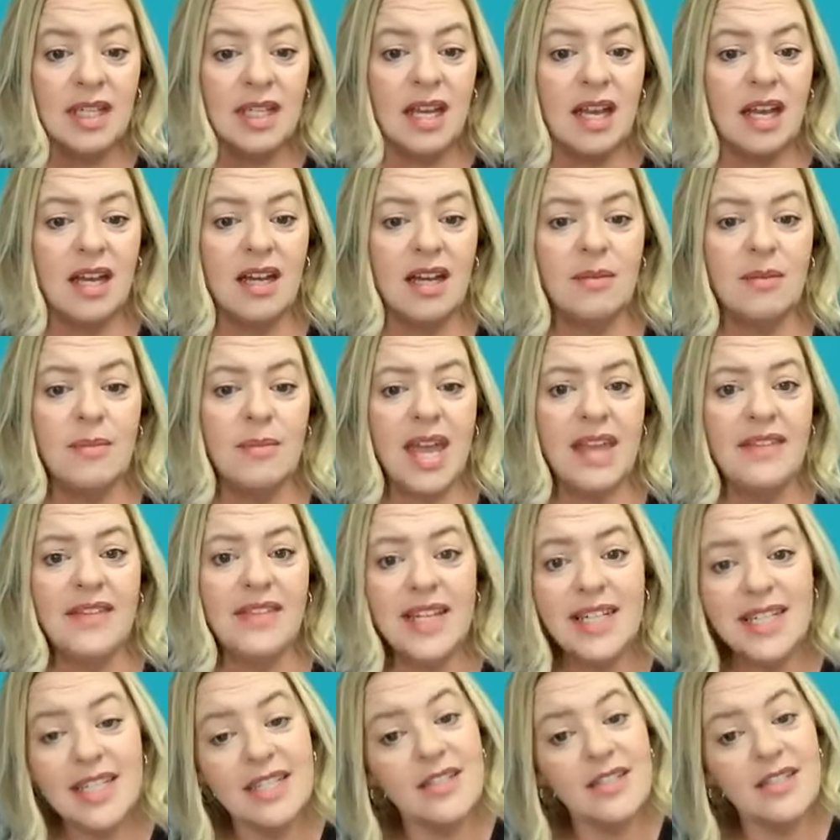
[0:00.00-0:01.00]
Um, and
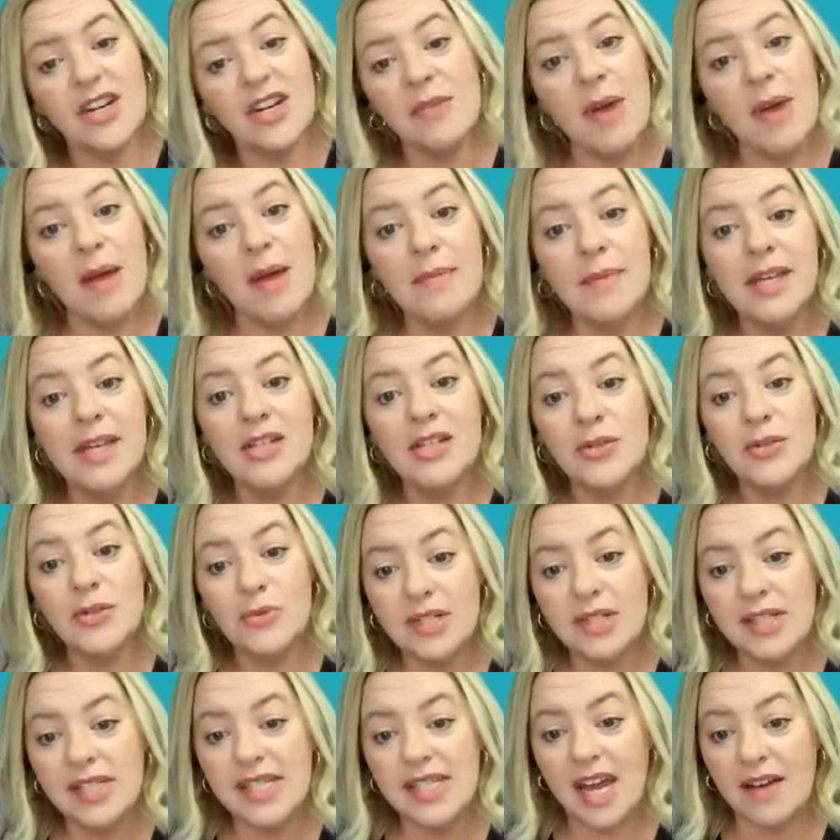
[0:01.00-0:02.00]
they did talk about being
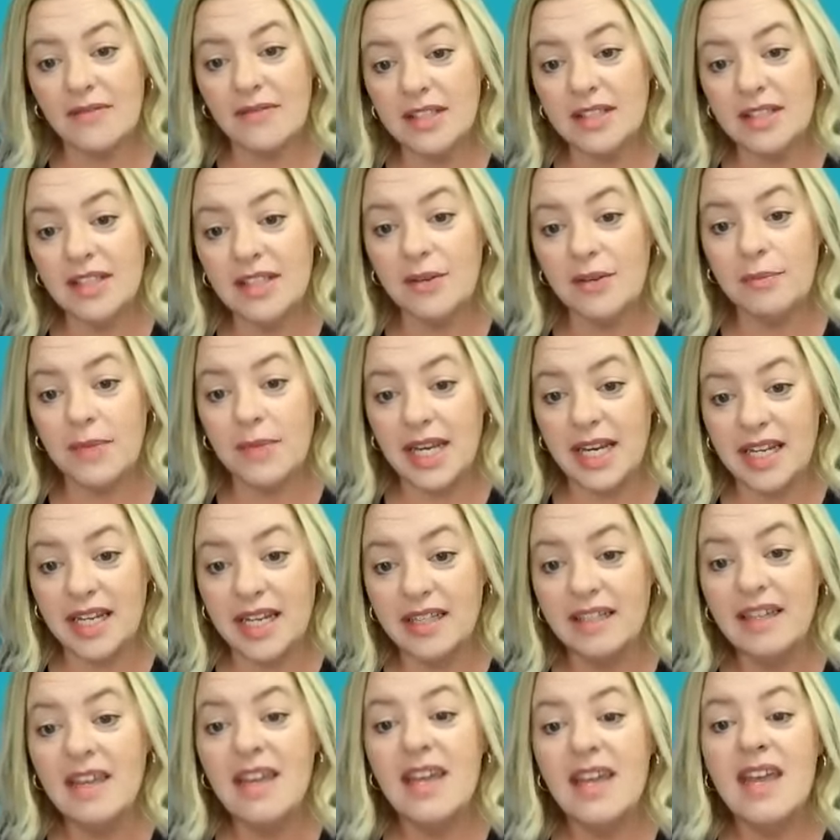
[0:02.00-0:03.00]
short staffed at their
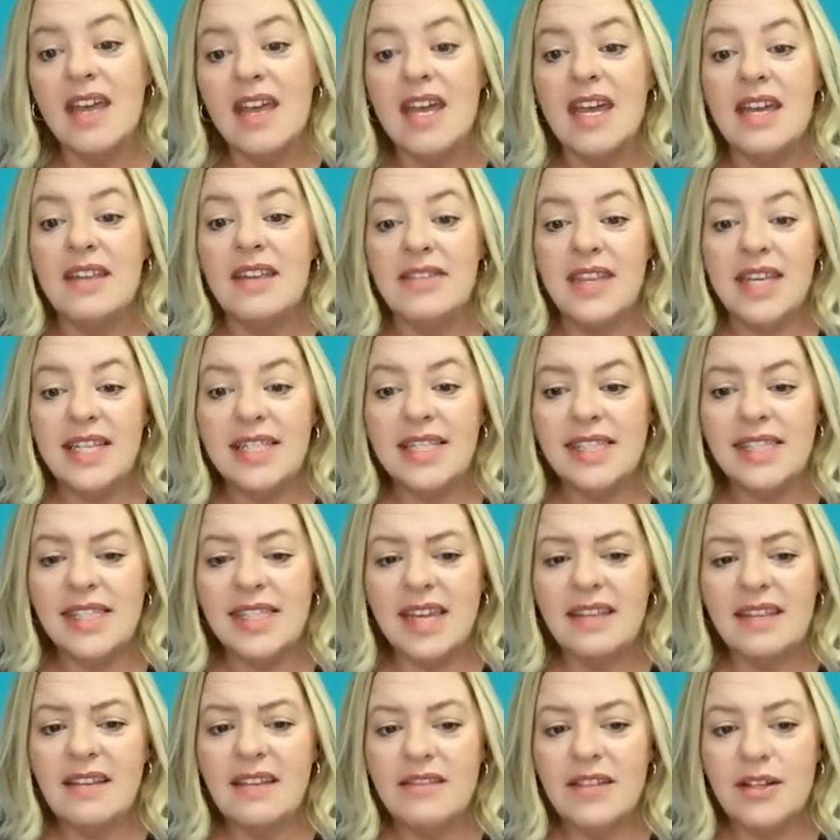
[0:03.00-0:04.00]
meeting. They
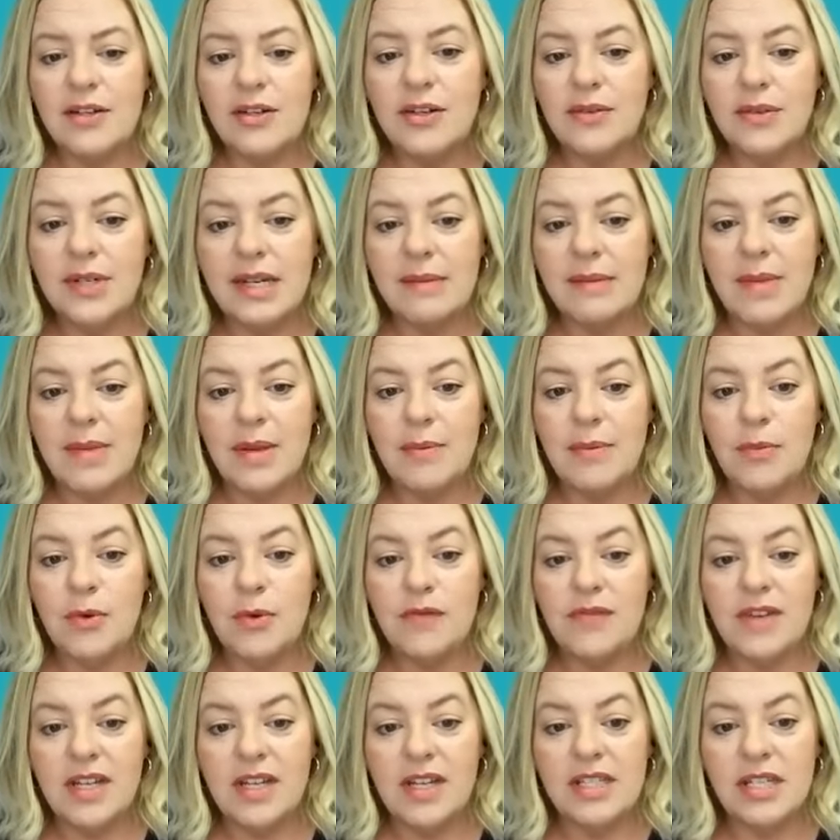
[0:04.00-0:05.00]
said that they're going to be
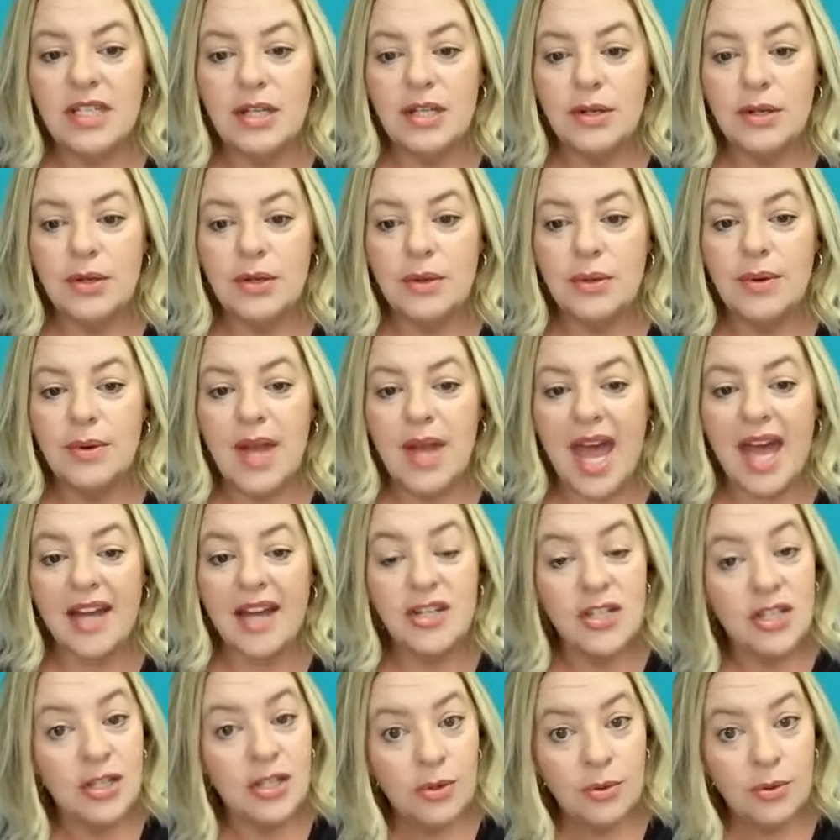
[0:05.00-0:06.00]
moving to
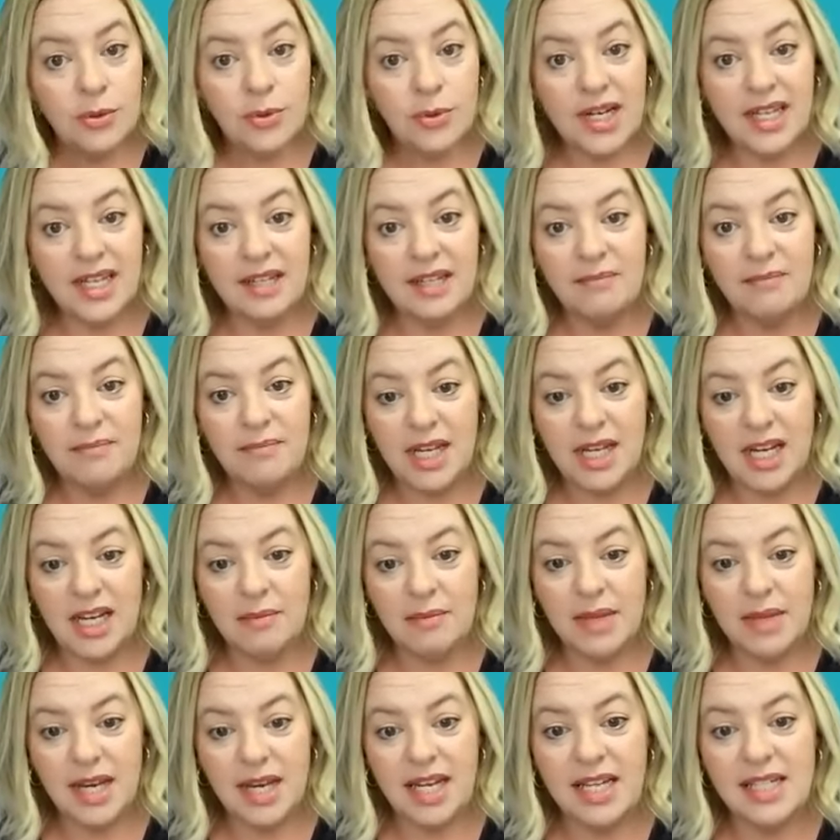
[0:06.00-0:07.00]
action oriented
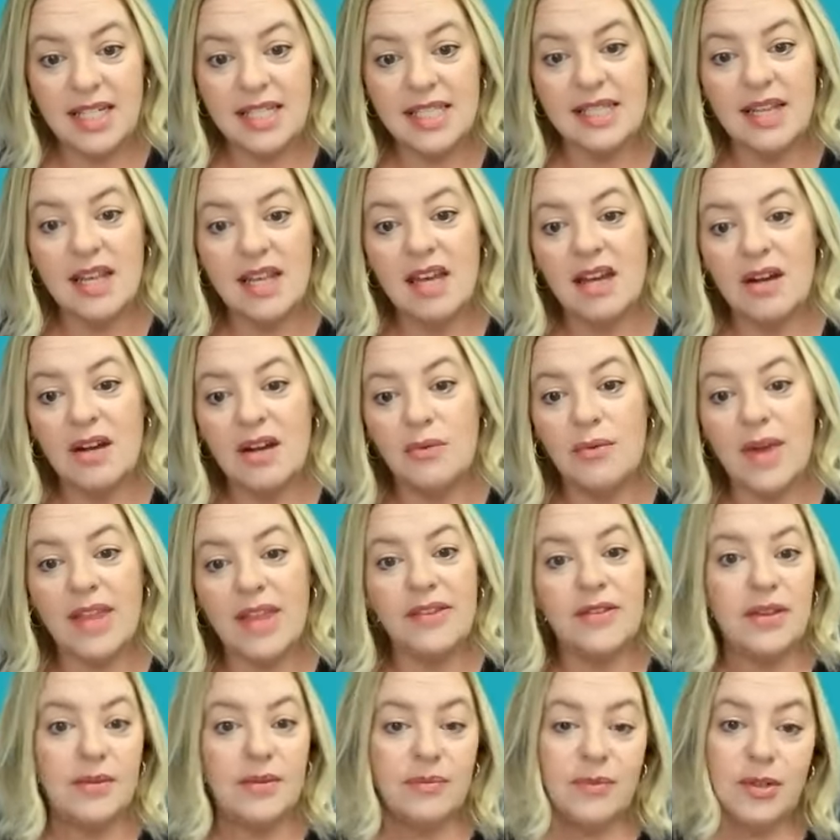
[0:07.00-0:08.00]
meeting minutes uh,
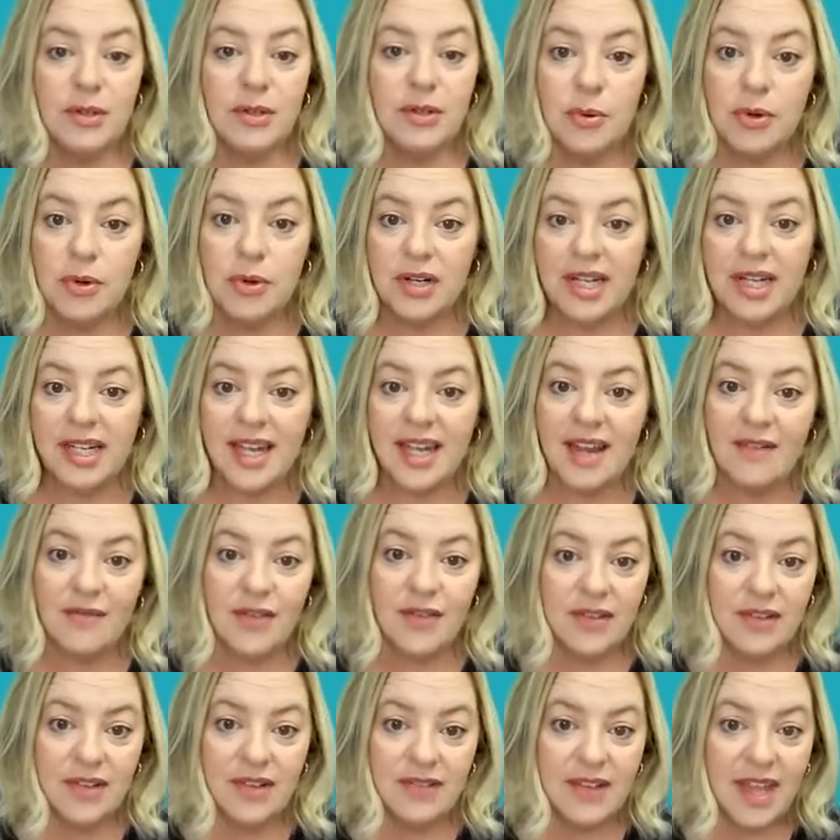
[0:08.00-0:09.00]
rather than recording
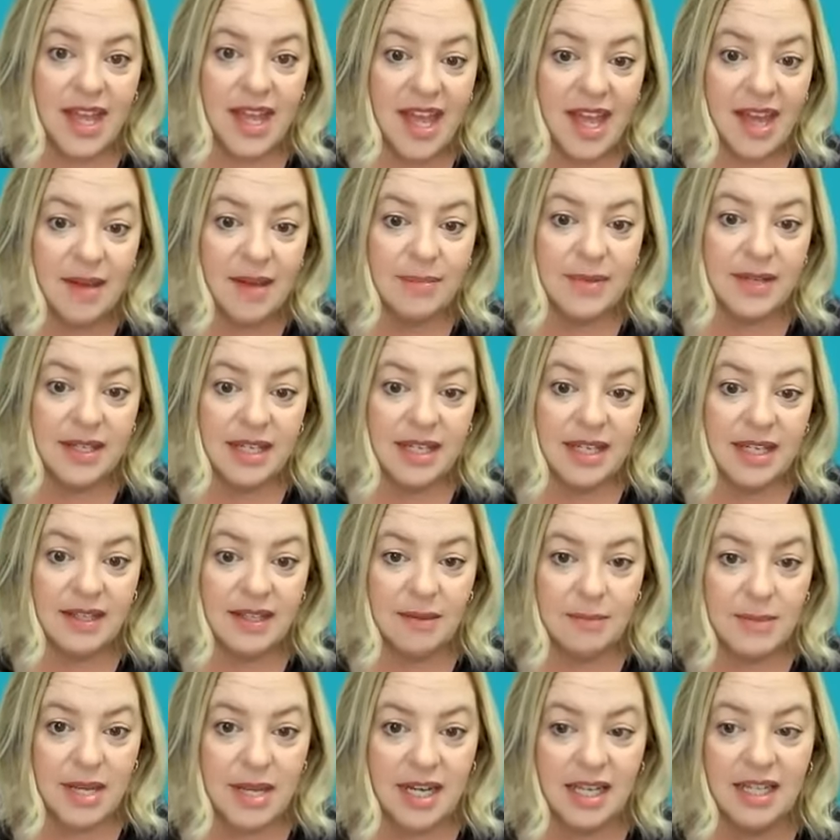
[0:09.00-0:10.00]
everything that happened in
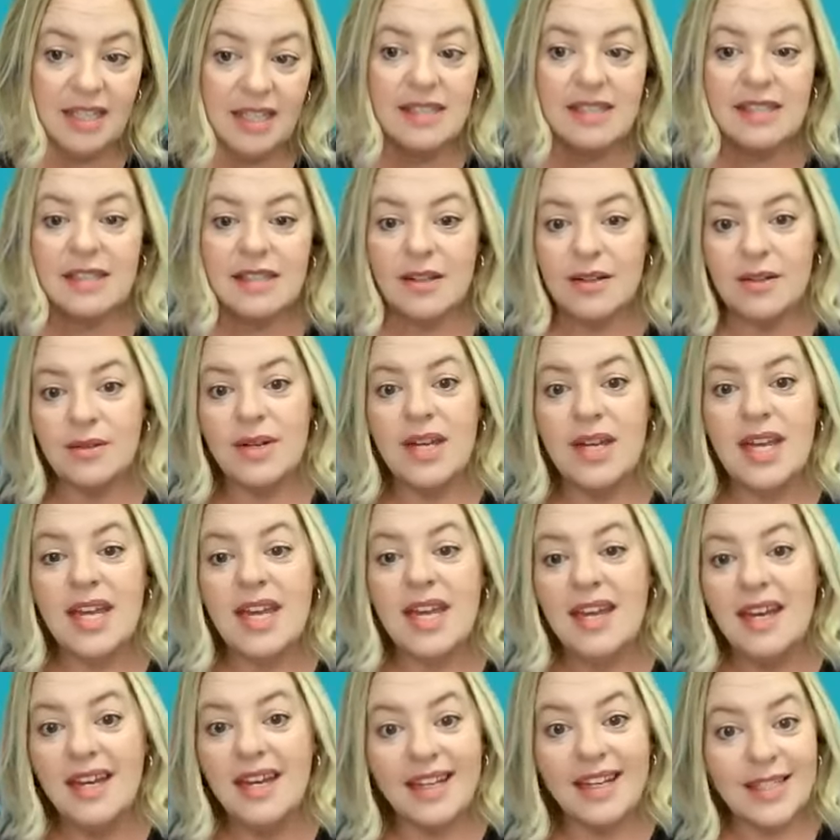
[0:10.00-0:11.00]
the meeting. So
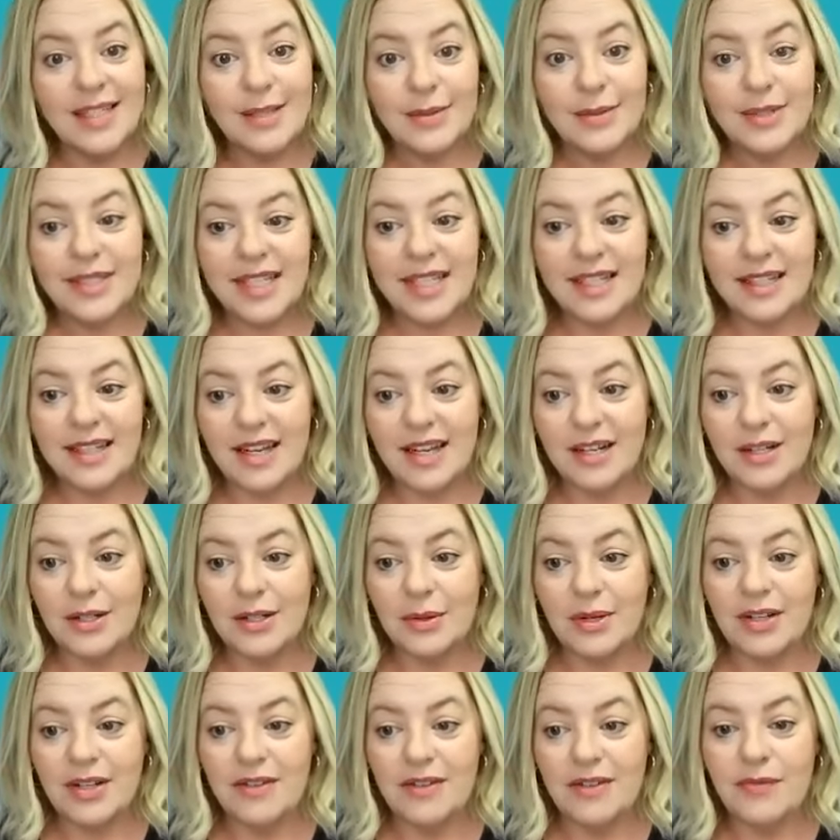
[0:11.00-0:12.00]
I guess we'll see that
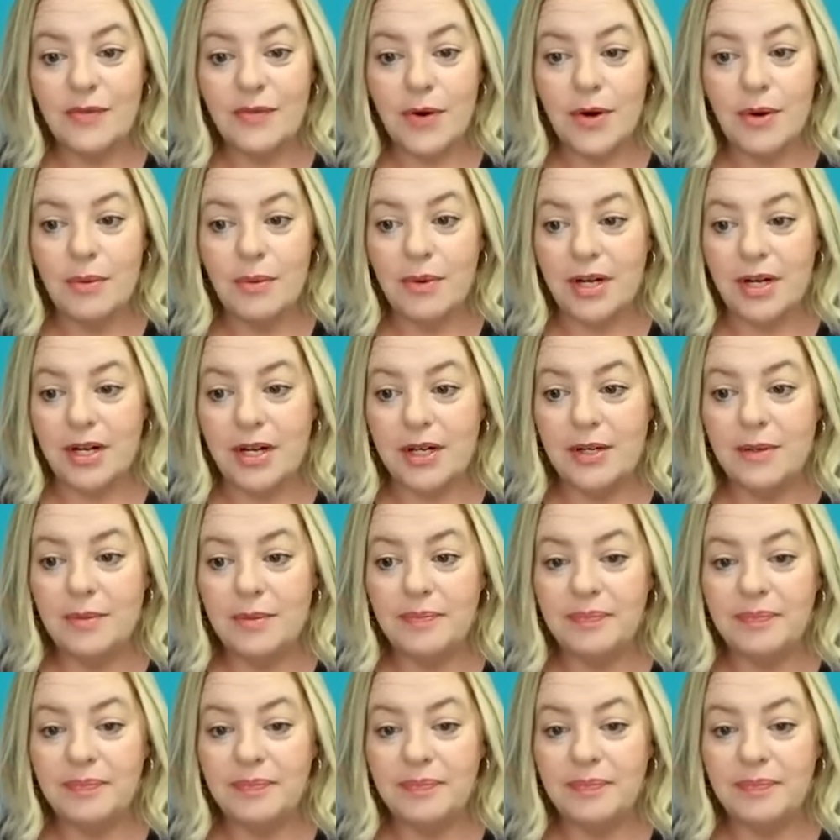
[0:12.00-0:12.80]
going forward.